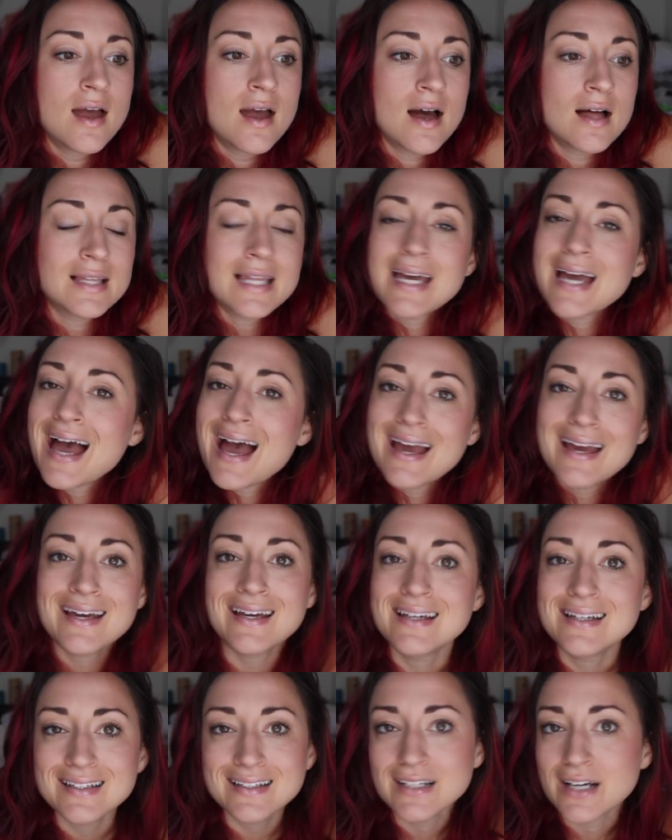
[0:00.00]
like
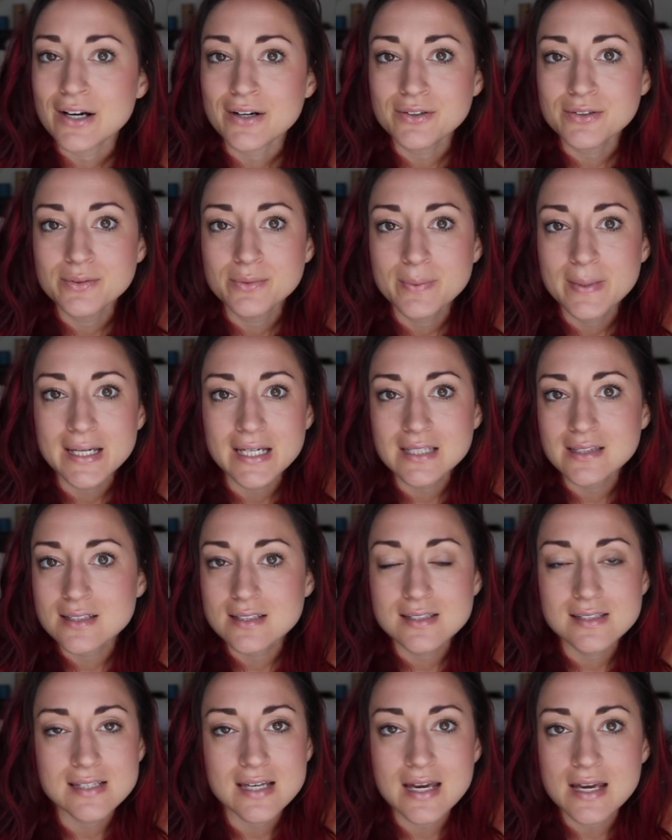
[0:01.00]
we eat
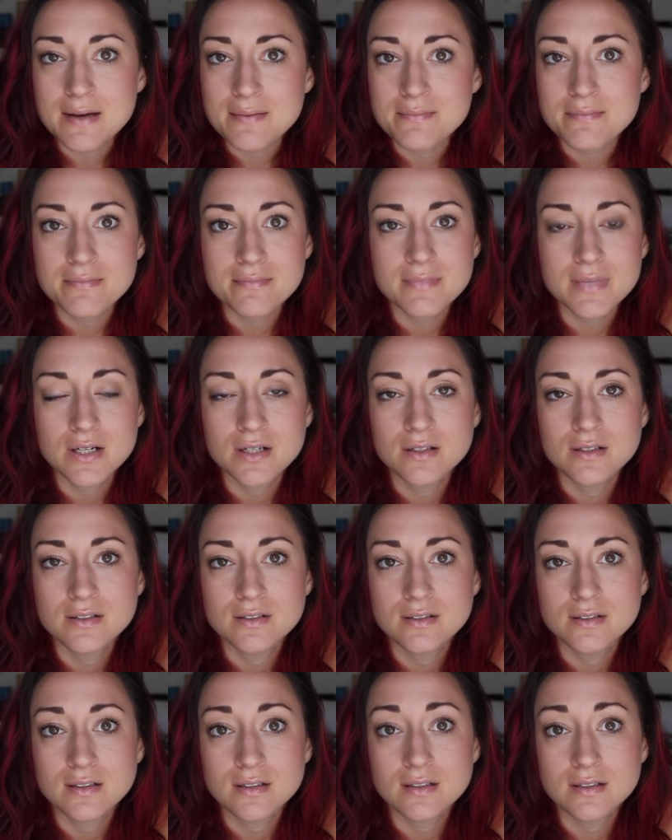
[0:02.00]
the same
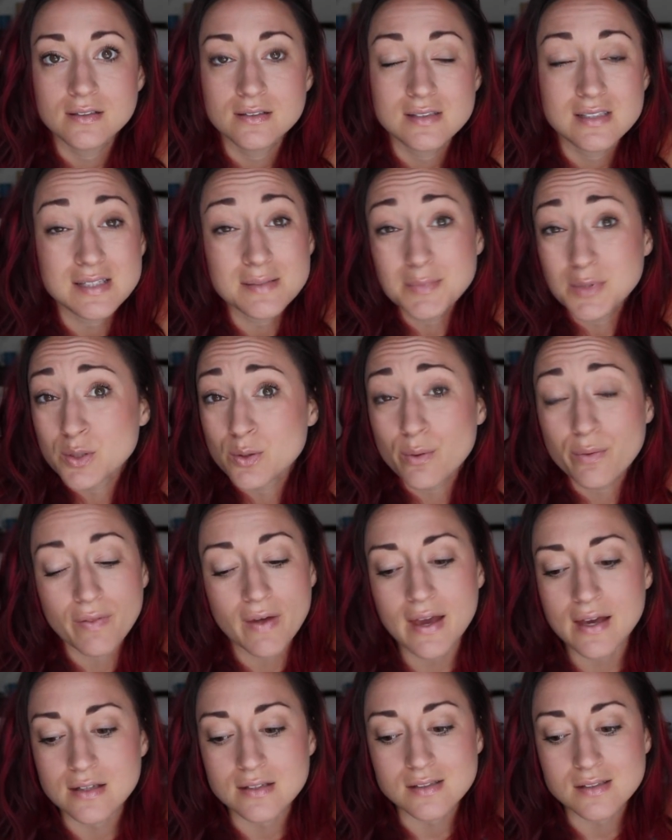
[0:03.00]
similar
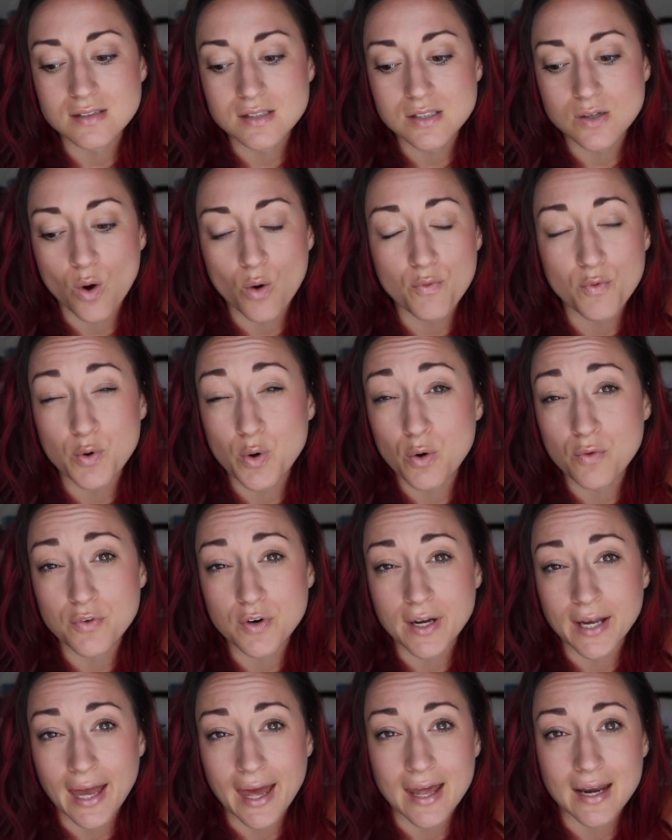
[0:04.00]
things over and over
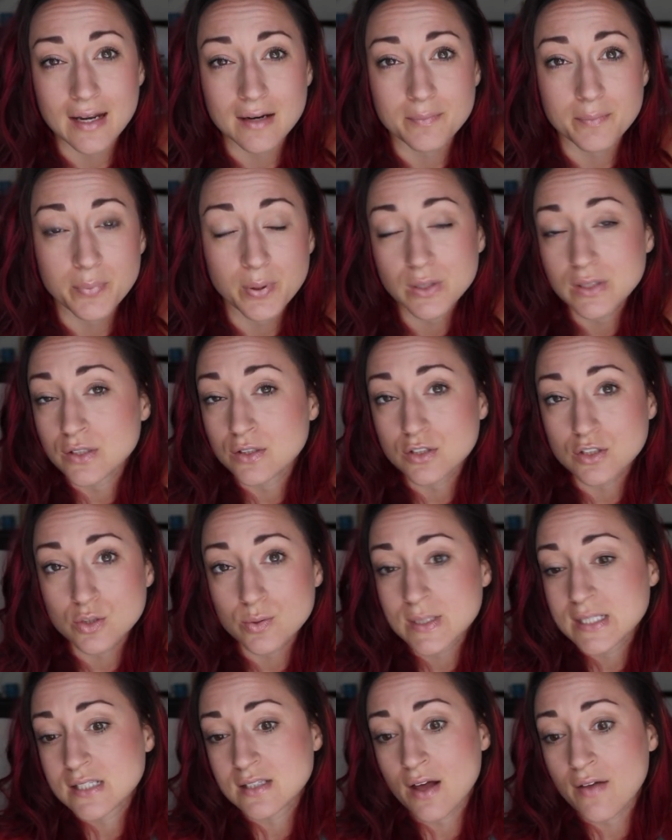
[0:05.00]
again and put little
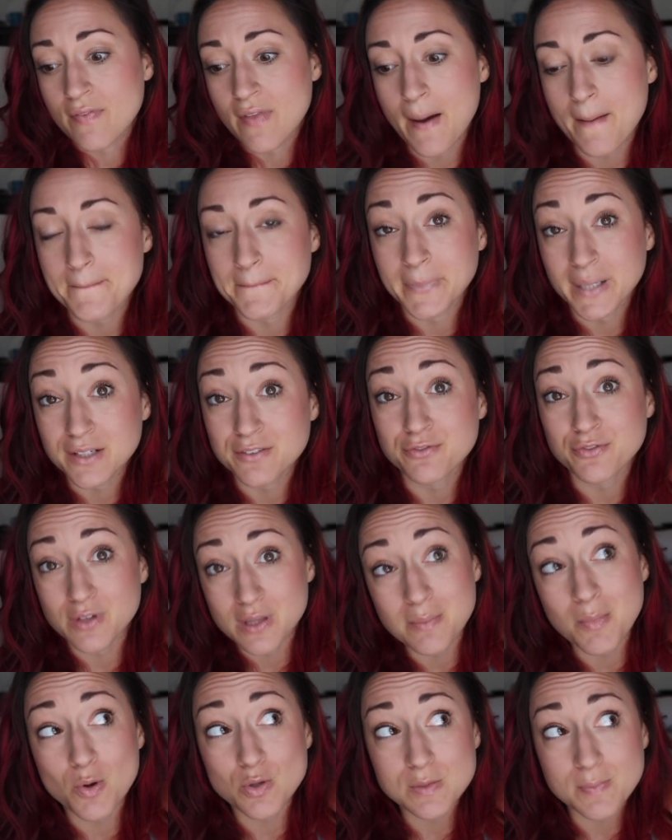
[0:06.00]
twists on them. But for
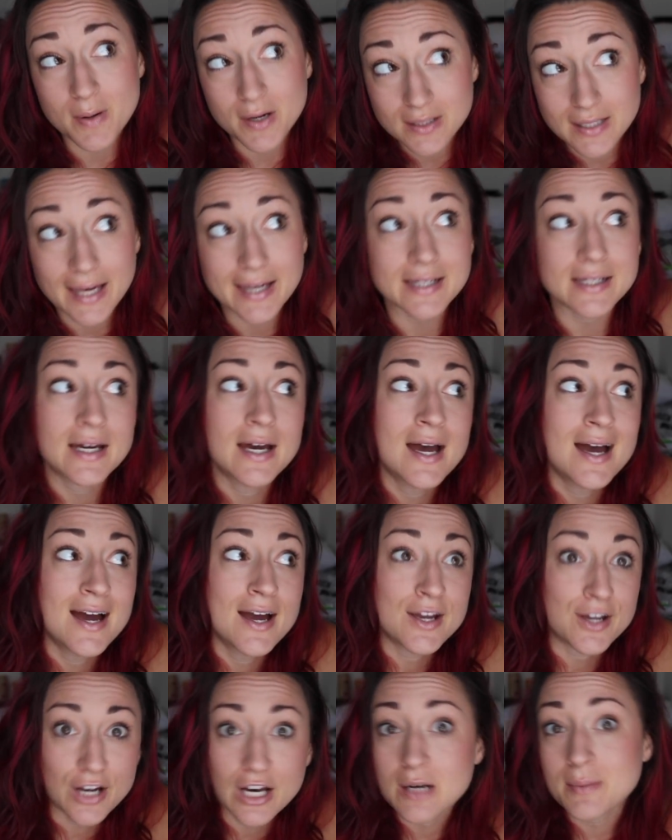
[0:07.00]
the most part, like,
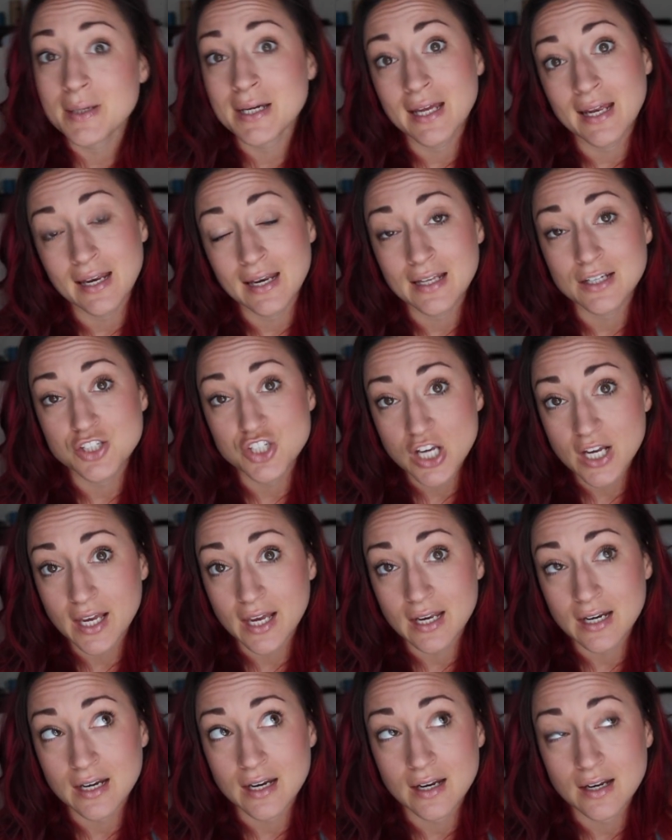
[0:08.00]
you're gonna be eating
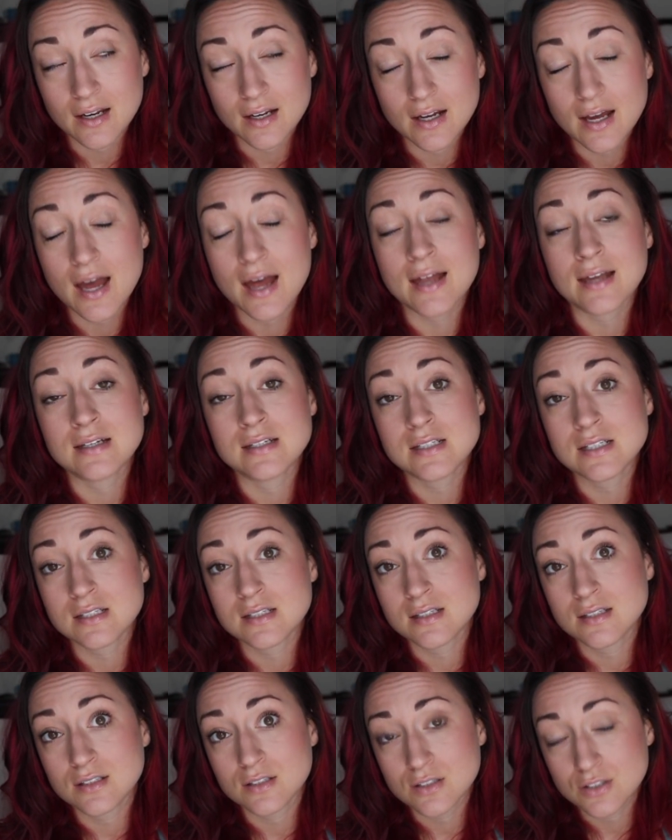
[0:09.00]
chicken and
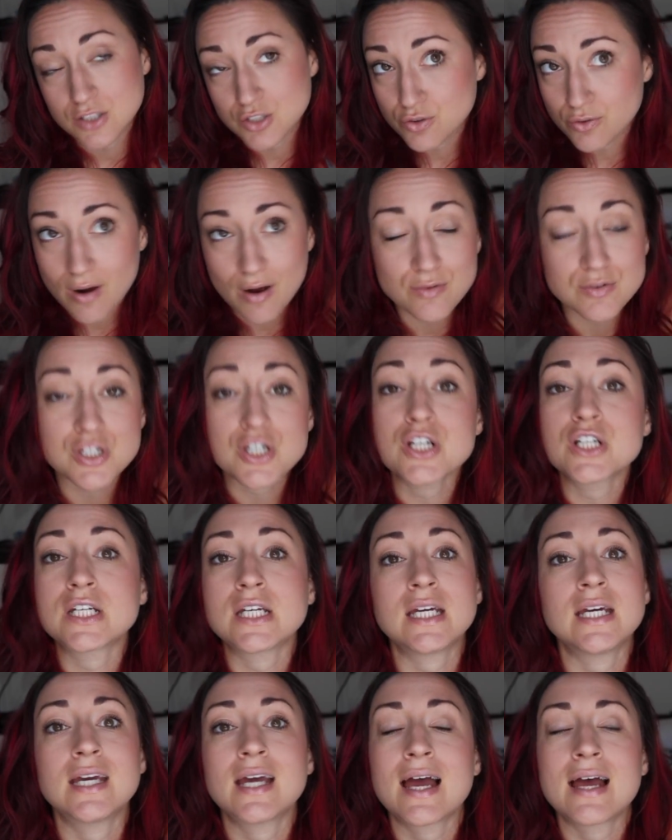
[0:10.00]
ground
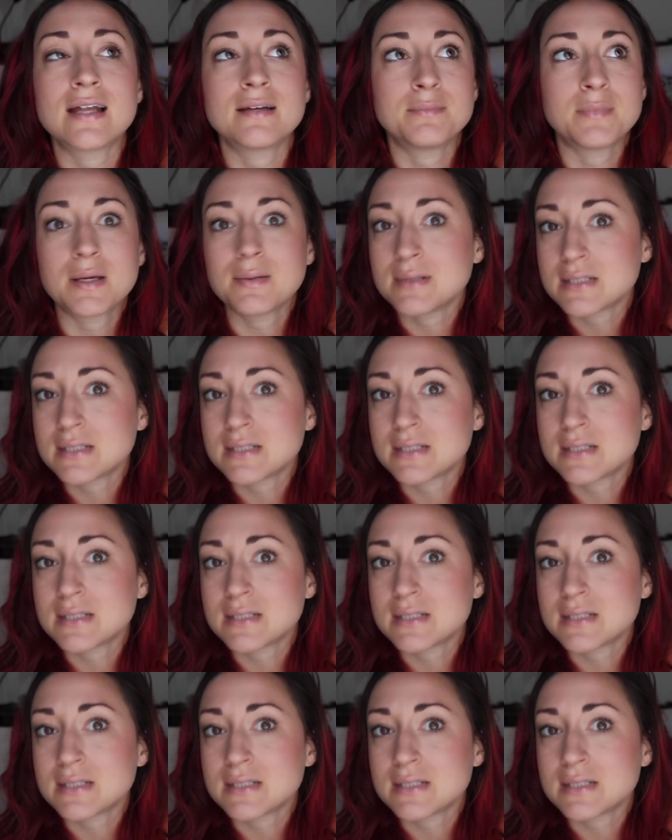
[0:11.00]
turkey and maybe